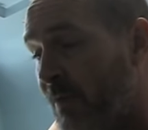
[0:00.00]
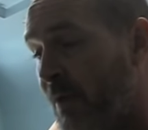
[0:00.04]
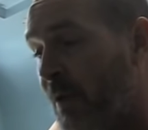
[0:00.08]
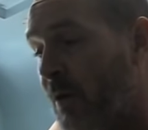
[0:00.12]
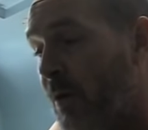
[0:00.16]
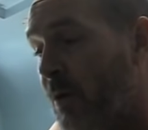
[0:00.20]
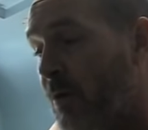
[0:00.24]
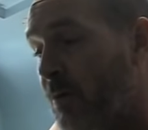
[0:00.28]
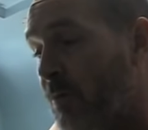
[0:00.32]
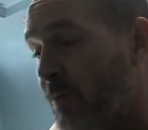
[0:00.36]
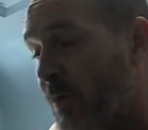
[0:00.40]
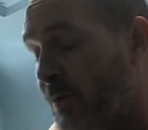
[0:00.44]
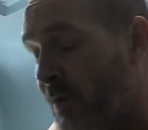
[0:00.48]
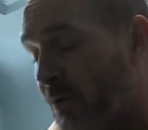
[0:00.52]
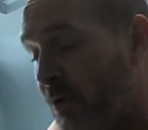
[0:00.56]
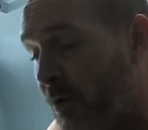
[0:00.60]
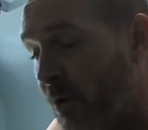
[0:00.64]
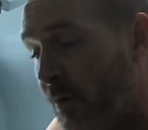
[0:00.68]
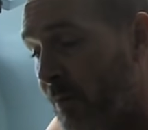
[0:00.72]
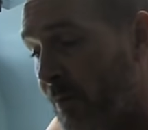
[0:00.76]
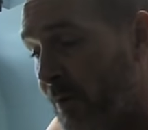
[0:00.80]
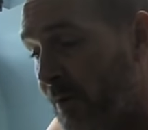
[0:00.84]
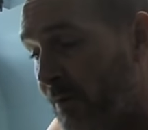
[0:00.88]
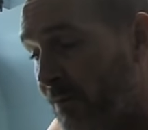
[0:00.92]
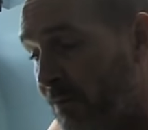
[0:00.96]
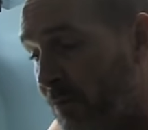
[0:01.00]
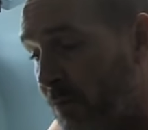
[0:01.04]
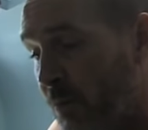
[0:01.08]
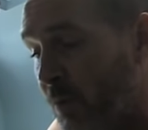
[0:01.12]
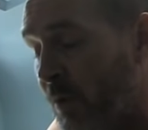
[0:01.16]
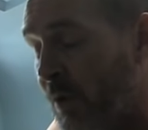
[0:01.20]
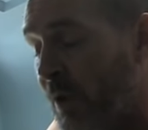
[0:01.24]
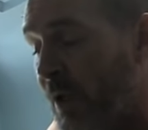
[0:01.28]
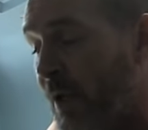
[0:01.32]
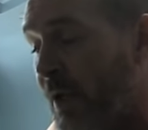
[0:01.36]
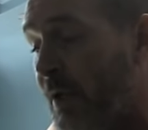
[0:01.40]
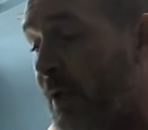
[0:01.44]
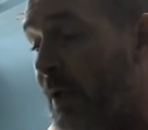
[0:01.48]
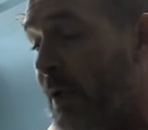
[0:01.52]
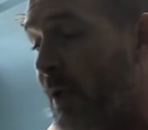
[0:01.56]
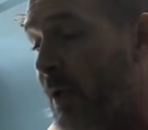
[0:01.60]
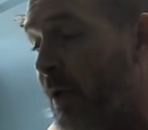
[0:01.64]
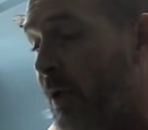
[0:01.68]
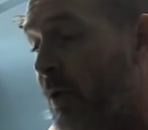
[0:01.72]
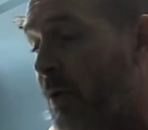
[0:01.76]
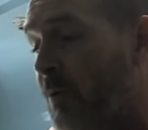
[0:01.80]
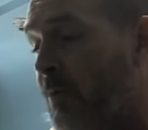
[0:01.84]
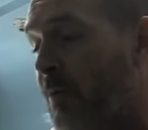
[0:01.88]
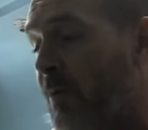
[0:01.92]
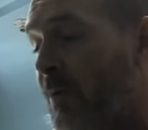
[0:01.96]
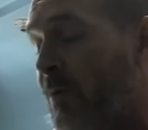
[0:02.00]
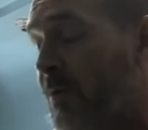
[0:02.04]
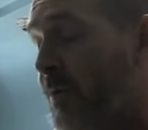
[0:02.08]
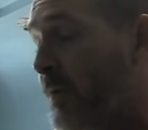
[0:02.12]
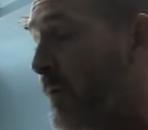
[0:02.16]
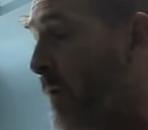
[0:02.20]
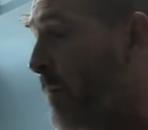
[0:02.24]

along with a copy of your letter along with